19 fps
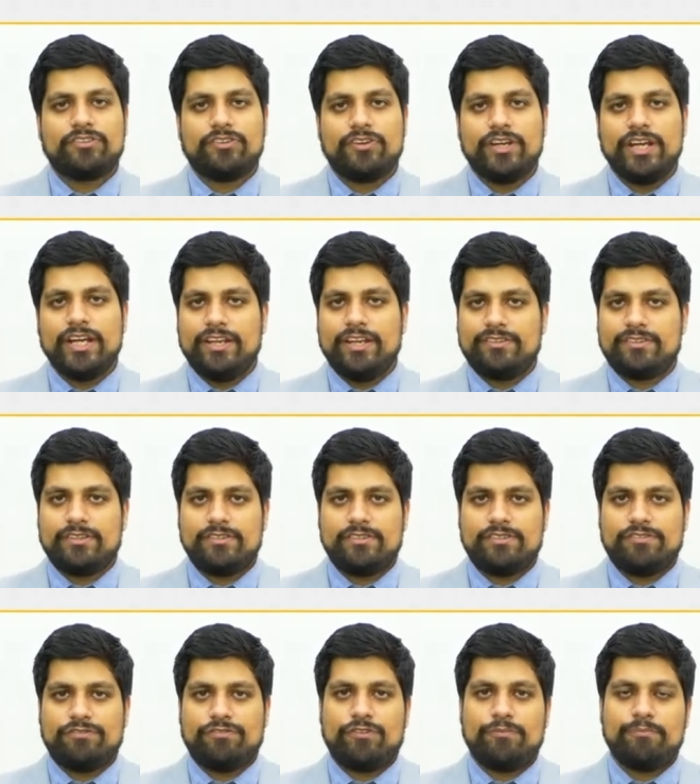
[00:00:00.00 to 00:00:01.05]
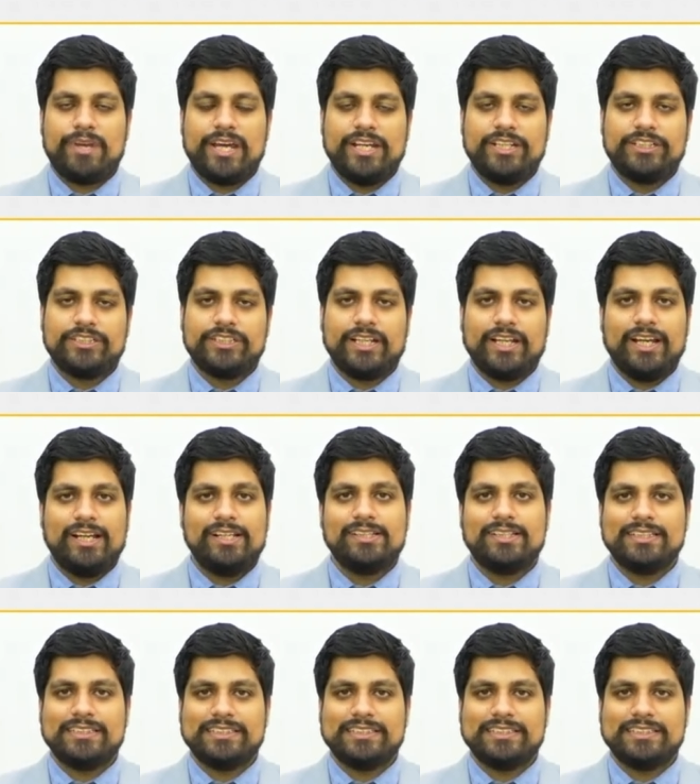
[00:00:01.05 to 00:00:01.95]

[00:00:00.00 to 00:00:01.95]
three reasons for managing health